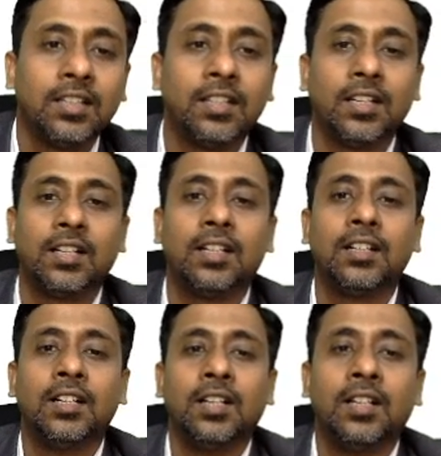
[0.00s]
the
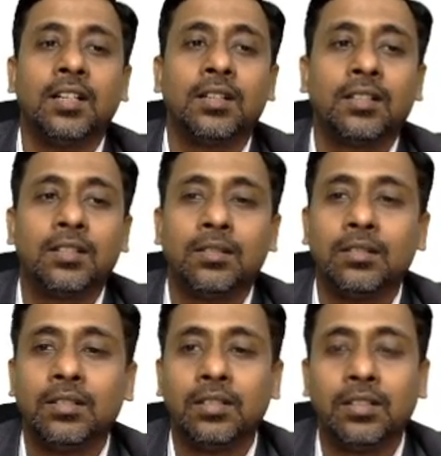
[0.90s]

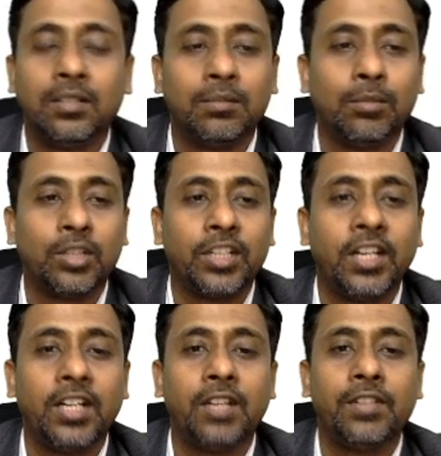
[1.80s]

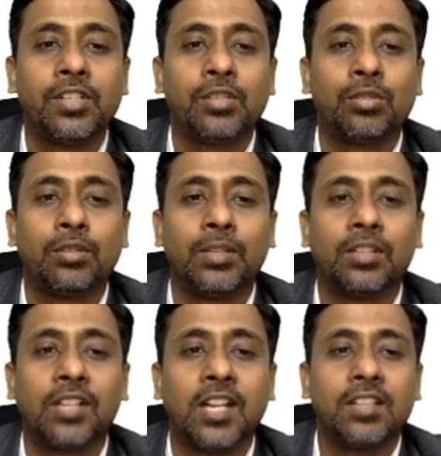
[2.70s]
motility which is shown by
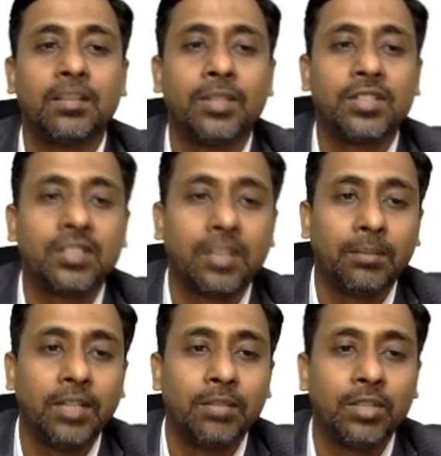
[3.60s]
the organism is
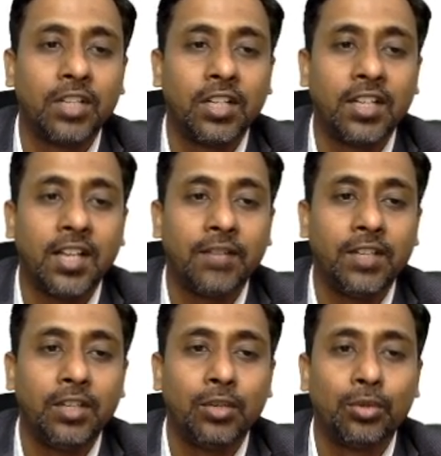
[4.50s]
tumbling motility and
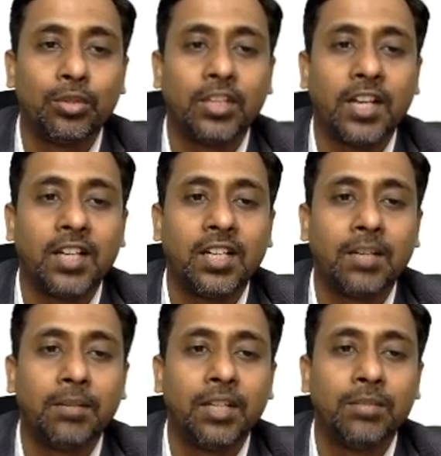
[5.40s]
we know that
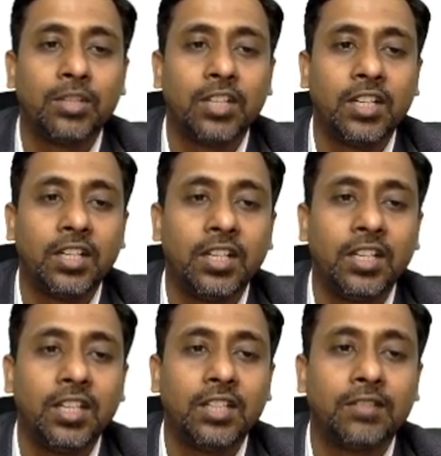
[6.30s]
tumbling
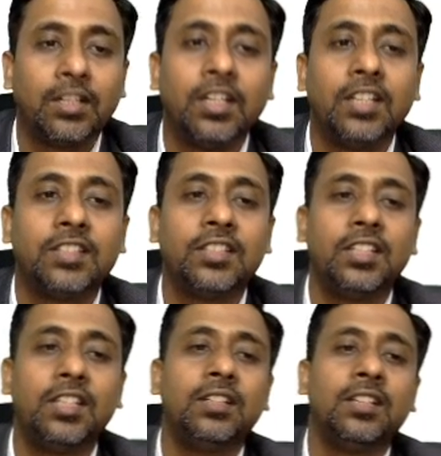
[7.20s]
motility is only
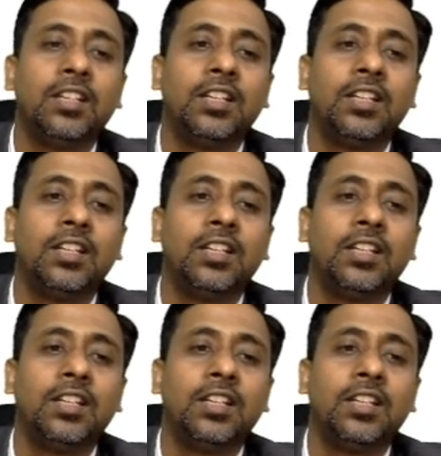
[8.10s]
seen